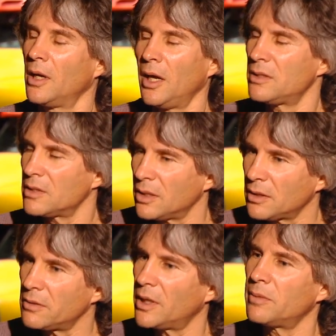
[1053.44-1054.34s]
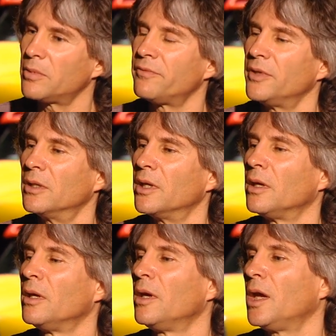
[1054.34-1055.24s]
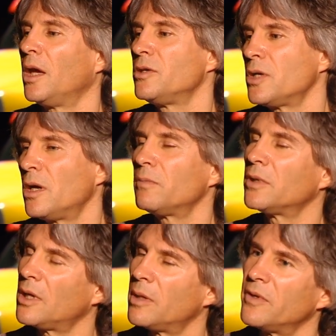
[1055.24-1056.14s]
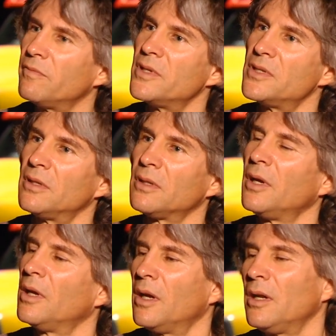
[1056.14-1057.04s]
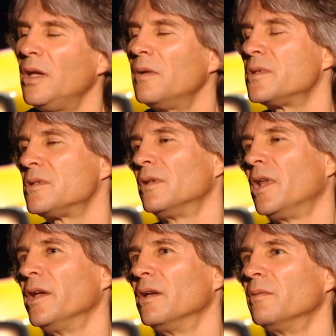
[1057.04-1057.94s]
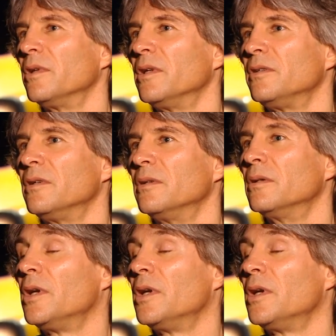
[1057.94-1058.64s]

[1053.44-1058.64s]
It's an incredible feeling. And John would come and visit, and he was delighted with it too.